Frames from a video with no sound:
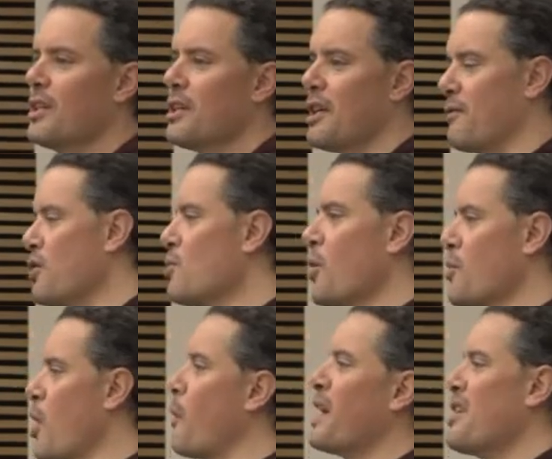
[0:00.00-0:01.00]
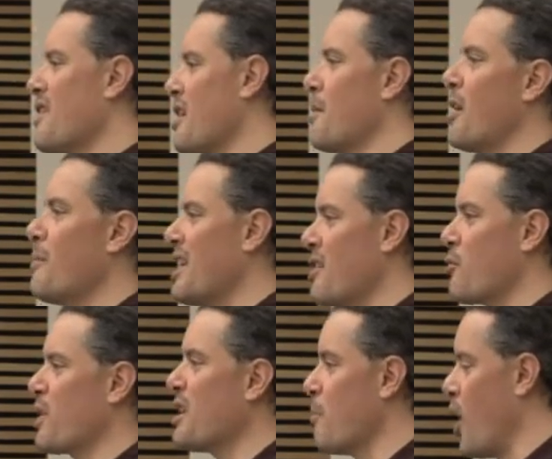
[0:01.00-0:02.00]
If you don't know anything about making
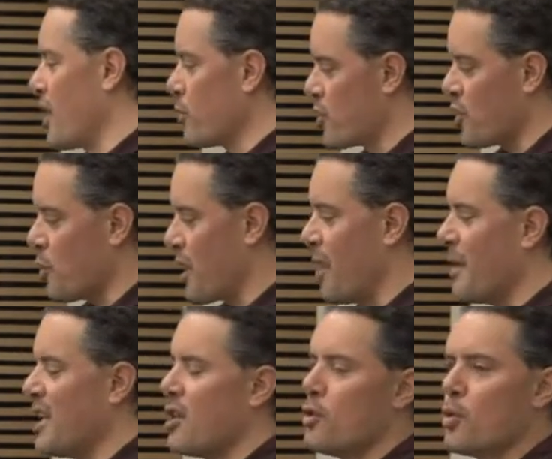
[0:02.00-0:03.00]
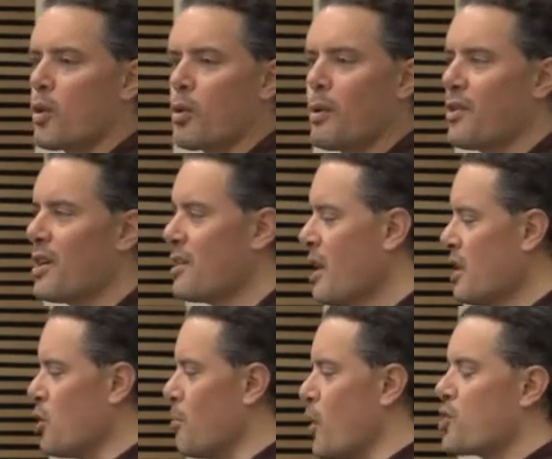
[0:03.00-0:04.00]
3D models and you come in and noodle with it,
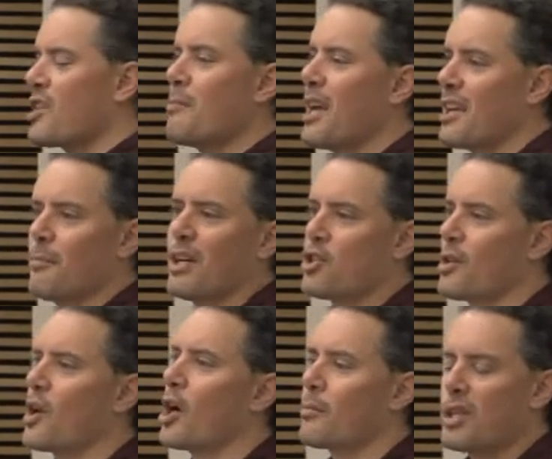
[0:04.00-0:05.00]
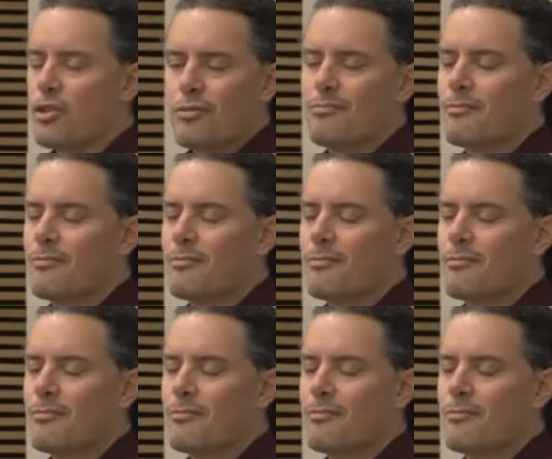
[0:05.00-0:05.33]
you mostly make a bunch of garbage,